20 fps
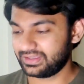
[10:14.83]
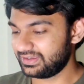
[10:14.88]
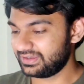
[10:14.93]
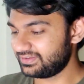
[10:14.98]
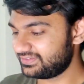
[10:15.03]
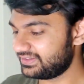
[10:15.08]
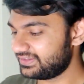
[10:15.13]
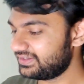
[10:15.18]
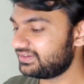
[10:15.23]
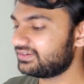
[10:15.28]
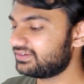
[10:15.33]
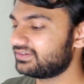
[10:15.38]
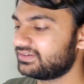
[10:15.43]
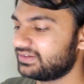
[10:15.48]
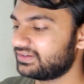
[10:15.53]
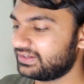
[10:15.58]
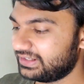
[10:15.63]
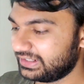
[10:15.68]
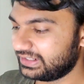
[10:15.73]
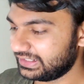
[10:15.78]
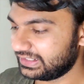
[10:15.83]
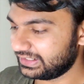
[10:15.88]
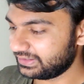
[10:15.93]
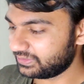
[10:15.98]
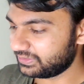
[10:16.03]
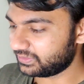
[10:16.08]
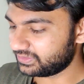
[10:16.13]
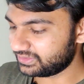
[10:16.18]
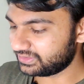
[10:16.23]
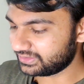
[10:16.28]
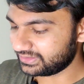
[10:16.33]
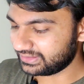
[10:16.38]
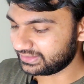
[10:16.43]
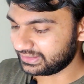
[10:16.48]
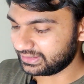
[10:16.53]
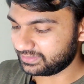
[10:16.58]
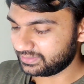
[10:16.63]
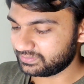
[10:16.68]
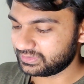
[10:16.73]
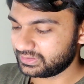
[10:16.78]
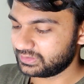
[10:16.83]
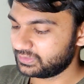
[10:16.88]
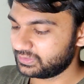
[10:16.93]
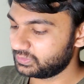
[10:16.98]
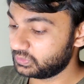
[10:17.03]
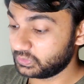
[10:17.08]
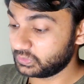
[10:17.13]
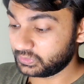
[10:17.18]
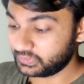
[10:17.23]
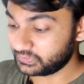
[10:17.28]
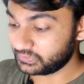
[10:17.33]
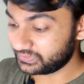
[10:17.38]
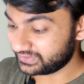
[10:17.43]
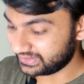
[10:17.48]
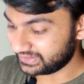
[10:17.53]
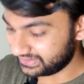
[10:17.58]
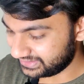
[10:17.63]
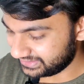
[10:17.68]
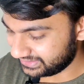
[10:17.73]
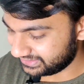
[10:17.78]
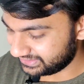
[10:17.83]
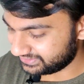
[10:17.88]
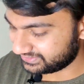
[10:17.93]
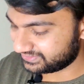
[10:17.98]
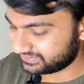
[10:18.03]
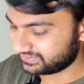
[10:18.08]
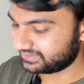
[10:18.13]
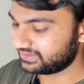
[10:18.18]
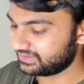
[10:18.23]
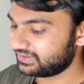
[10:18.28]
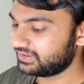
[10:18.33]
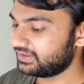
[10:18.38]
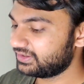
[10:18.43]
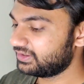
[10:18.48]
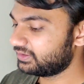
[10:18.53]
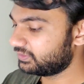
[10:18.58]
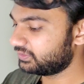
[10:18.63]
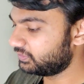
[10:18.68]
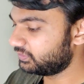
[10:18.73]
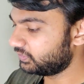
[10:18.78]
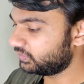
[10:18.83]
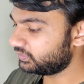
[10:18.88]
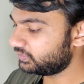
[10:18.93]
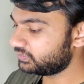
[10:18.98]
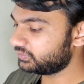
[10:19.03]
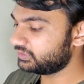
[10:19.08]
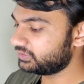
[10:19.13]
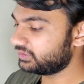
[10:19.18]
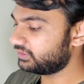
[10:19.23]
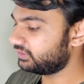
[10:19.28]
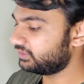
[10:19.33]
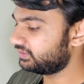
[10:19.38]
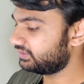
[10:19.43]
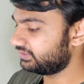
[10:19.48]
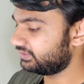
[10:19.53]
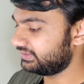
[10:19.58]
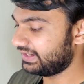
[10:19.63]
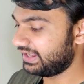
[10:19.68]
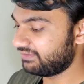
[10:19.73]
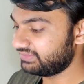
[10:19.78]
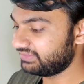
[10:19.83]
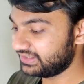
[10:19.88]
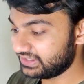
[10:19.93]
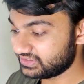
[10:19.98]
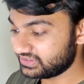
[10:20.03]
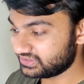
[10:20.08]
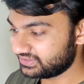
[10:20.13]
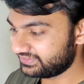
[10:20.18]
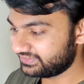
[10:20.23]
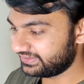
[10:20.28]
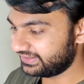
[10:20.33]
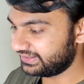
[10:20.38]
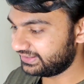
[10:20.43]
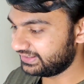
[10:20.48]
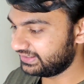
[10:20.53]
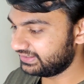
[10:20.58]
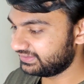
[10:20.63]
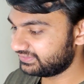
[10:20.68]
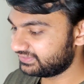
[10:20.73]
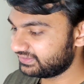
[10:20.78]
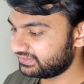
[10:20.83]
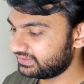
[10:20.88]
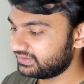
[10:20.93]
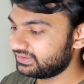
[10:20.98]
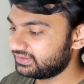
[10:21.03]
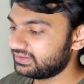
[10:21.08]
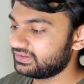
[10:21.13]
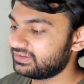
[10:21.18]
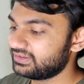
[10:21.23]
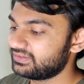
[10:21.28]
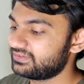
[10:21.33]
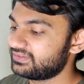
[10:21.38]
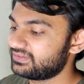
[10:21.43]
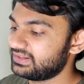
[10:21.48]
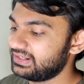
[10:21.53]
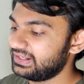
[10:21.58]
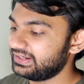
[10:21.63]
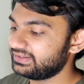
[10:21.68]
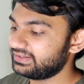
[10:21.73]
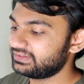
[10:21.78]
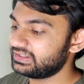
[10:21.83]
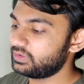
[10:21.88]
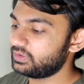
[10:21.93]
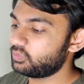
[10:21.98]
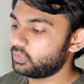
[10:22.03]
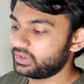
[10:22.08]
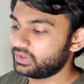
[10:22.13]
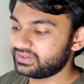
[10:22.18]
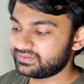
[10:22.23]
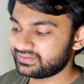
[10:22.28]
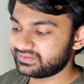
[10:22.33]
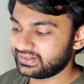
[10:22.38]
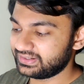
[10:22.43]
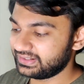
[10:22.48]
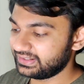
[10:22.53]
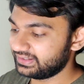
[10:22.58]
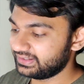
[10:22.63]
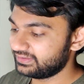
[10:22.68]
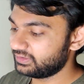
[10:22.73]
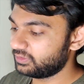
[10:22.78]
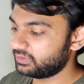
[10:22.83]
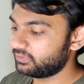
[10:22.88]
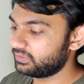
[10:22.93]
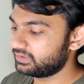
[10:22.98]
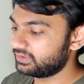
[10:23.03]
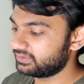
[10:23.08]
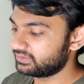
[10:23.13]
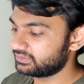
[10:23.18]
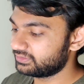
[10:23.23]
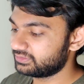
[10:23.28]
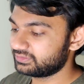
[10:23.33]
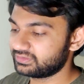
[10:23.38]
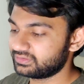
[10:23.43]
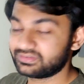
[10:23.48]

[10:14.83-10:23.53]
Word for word: Easy, click on the name, go to settings, go to your navigation settings, select the voice setting, over,